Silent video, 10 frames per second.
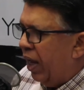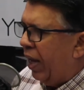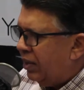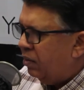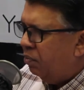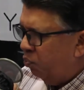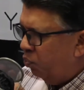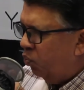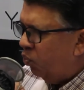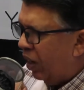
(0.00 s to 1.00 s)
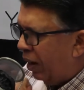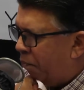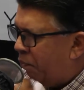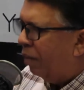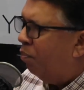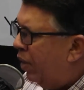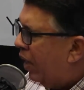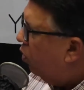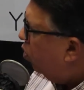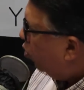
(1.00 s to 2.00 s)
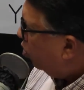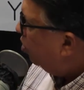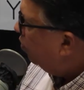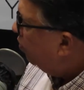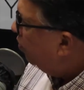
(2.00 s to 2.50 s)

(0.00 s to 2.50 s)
as a public good.